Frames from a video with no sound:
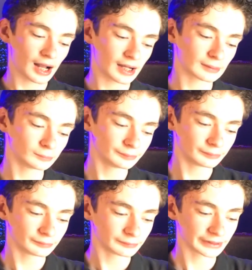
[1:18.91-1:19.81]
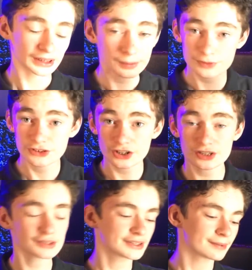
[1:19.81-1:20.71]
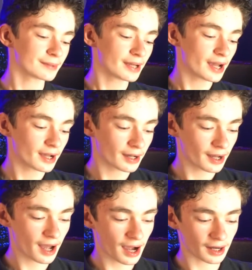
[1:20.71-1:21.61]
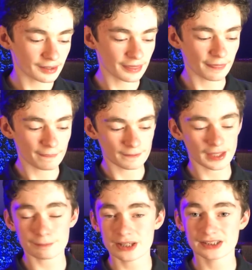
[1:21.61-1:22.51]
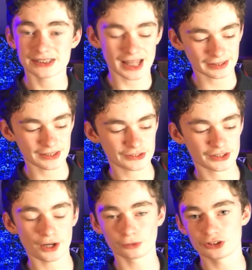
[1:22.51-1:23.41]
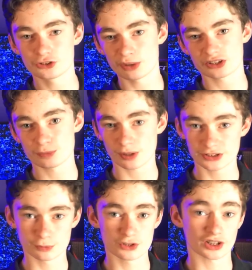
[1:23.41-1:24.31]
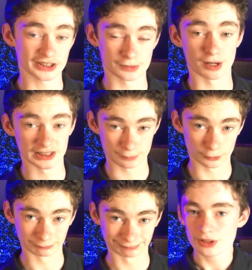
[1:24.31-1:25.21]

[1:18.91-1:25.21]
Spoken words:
In layman's terms, that means that these are the only 2 extra buttons which are customizable.